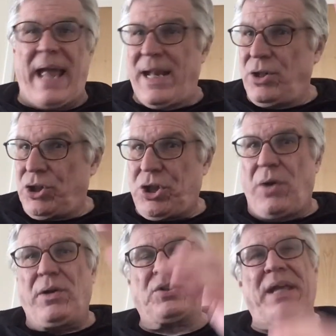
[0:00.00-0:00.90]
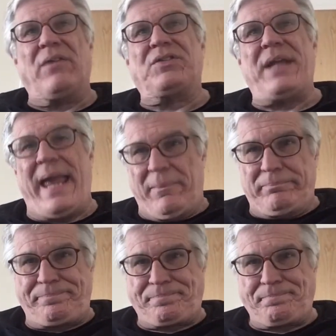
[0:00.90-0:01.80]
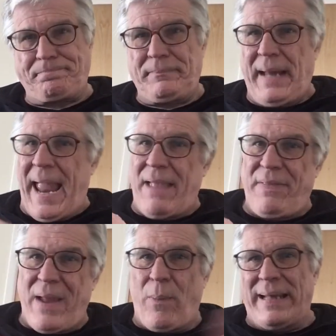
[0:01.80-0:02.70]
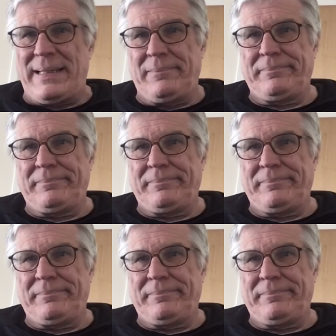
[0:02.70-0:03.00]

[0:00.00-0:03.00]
and show yourselves to him. And they went.